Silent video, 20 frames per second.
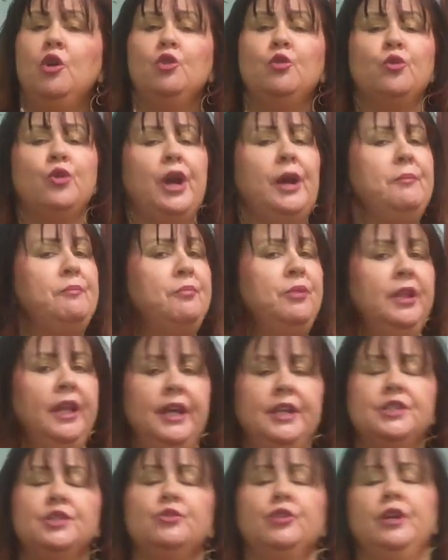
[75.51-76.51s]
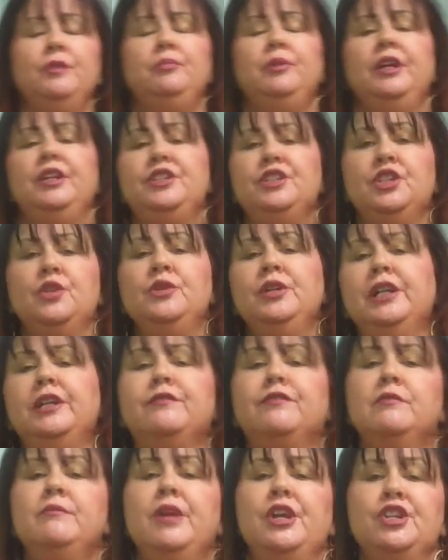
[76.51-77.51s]
great place to go and get
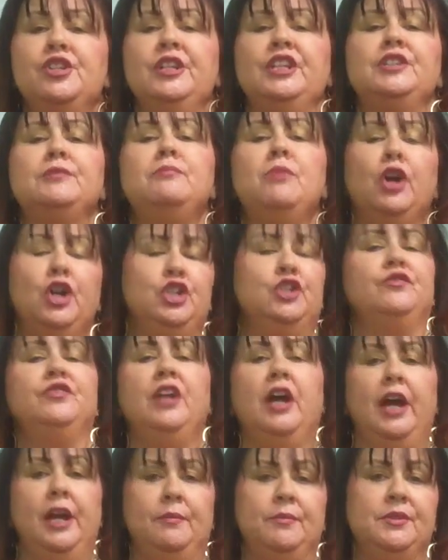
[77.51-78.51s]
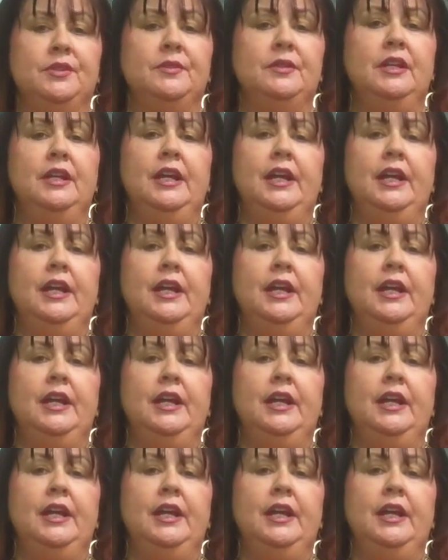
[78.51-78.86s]
information, that's March of Dimes.